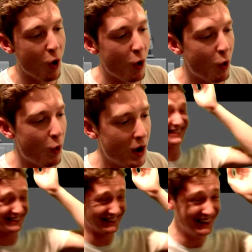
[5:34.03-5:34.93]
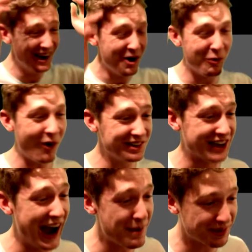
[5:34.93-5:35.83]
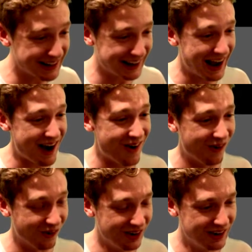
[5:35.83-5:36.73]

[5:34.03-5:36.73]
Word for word: Woo! What is happening now?